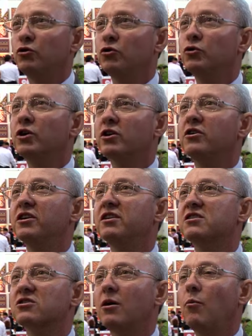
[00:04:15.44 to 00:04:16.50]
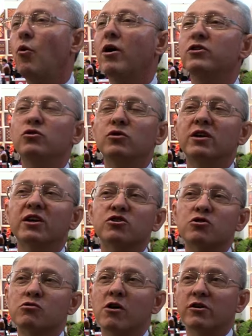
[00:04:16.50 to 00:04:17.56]
You're going to need someone you can
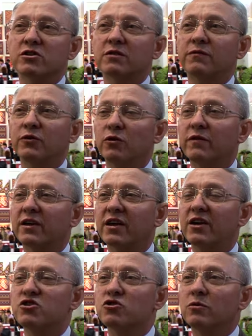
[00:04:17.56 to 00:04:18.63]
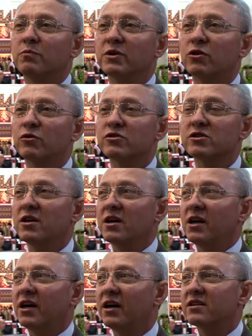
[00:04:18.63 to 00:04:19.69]
trust for your vacation because
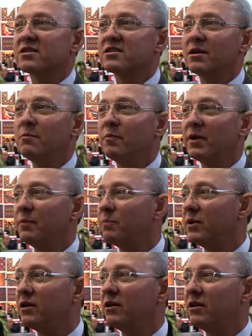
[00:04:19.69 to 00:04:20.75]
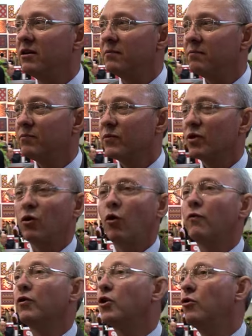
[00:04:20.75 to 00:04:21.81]
it'll simply be
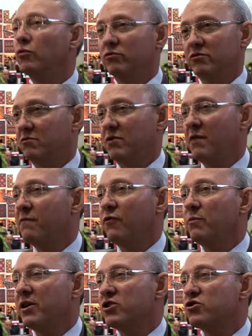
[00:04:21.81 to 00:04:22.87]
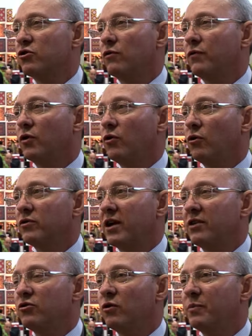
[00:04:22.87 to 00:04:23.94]
overload, information overload,
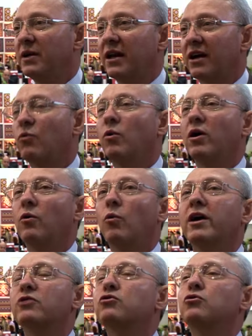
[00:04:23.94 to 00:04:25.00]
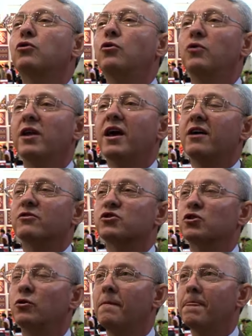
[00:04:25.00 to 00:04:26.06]
and you'll be like, where to go now?
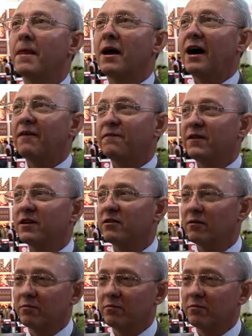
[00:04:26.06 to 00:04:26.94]
So I think,